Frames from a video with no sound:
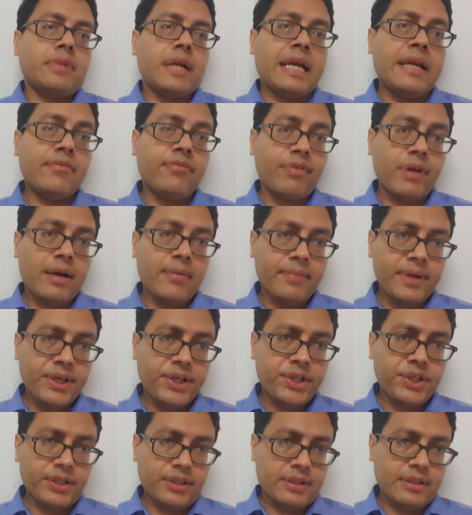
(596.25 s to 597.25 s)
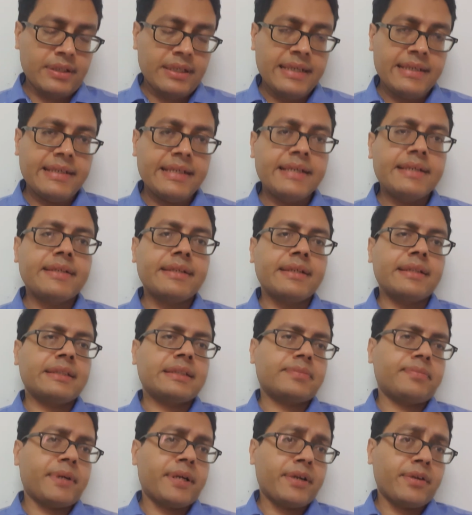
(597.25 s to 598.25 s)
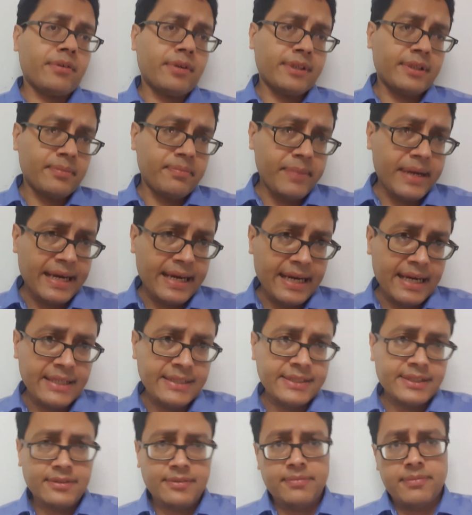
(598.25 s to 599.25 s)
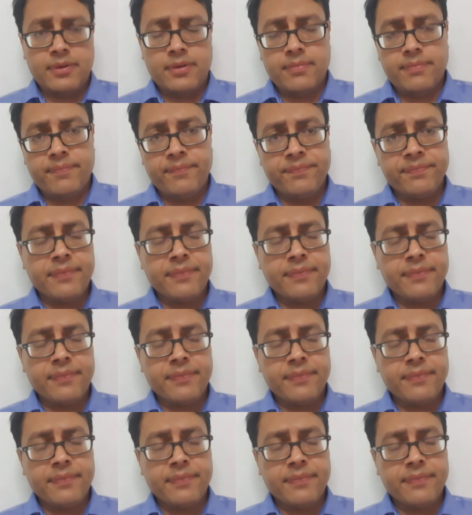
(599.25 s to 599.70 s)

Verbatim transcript: inflammation in details, particularly the mechanism of